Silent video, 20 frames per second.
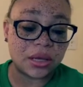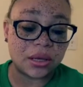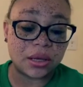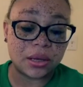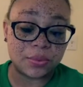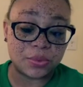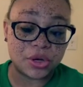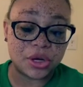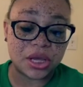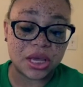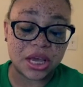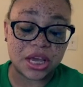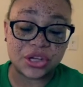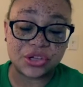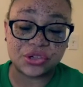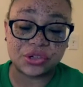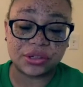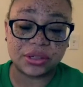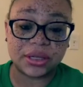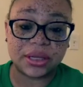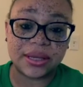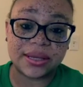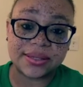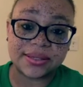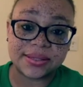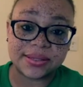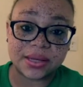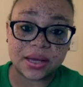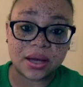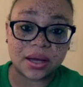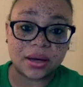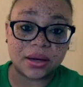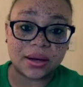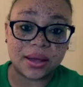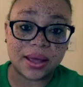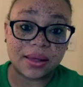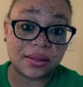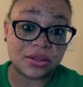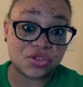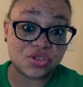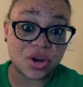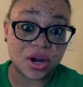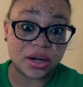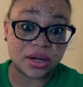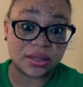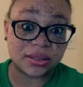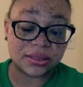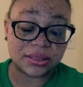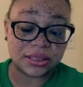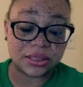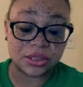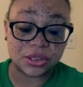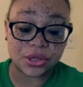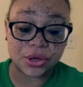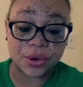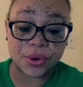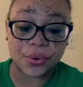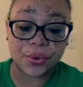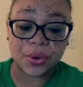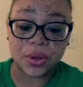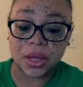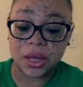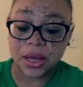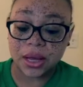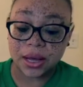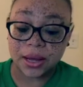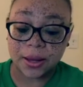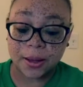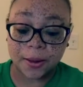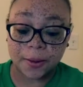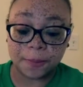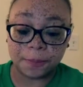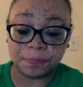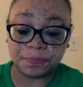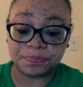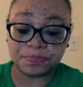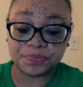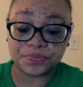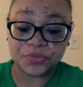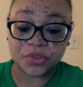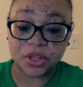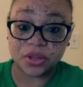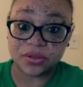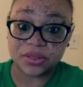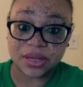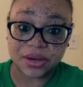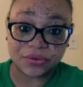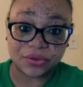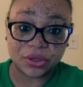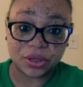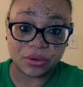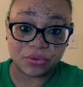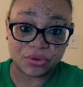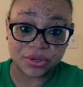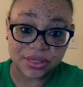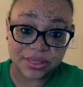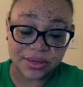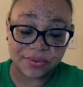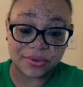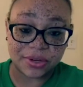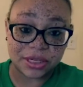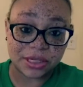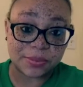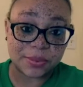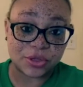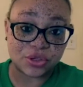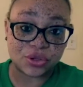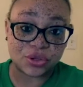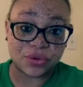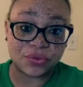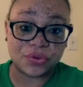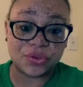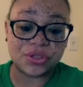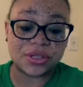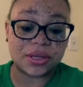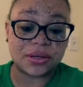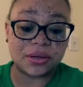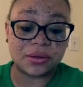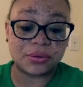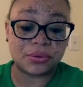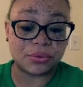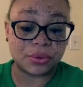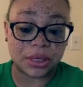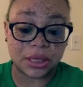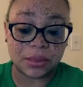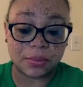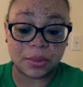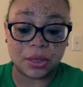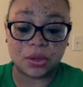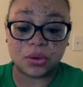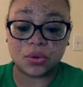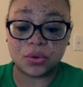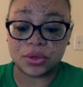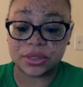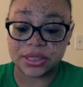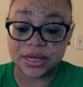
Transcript: communication is done electronically. So they'll definitely receive it, especially if you send it through email or